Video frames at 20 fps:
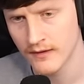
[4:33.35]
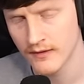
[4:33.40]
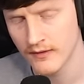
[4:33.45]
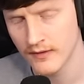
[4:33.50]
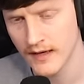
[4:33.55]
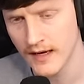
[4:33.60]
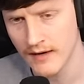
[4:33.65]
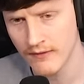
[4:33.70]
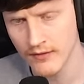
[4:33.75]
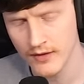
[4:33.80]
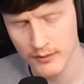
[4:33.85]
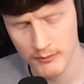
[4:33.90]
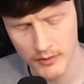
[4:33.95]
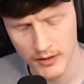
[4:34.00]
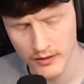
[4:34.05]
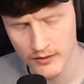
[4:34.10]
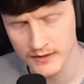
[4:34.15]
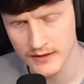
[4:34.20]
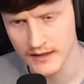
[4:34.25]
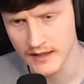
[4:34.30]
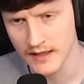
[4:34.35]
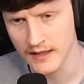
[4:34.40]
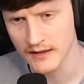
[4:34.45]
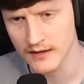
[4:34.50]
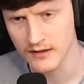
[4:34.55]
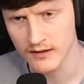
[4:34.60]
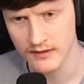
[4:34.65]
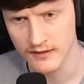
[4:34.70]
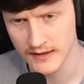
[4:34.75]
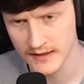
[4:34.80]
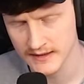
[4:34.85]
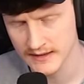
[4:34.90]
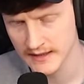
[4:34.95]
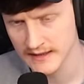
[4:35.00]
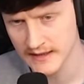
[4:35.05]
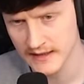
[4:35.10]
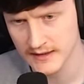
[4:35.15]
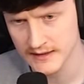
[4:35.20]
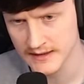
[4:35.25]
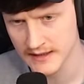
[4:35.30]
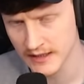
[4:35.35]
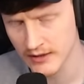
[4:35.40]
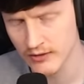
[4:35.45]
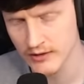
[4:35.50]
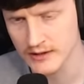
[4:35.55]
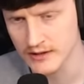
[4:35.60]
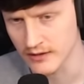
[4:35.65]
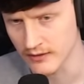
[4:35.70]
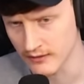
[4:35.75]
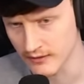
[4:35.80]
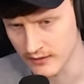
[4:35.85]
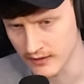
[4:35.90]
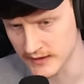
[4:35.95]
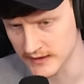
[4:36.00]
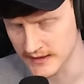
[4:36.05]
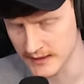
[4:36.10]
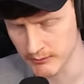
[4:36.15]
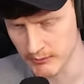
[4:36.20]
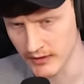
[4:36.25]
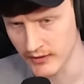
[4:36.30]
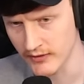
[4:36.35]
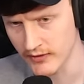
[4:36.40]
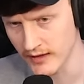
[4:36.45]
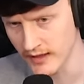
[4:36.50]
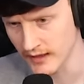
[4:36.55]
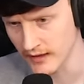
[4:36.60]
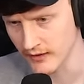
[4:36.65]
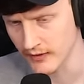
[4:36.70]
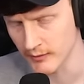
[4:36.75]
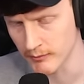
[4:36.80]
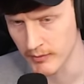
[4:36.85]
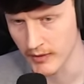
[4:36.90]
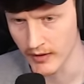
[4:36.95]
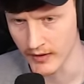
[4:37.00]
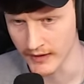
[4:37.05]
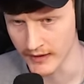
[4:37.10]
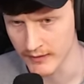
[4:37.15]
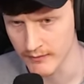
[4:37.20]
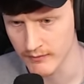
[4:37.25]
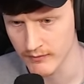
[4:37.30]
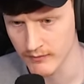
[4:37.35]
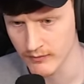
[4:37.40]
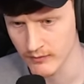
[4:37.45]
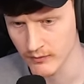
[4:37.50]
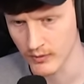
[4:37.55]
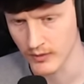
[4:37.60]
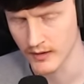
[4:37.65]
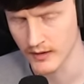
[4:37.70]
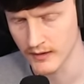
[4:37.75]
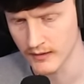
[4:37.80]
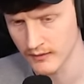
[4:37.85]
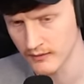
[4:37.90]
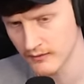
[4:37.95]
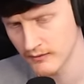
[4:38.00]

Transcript: They haven't uploaded their because they did a series on a similar thing, the bite, right?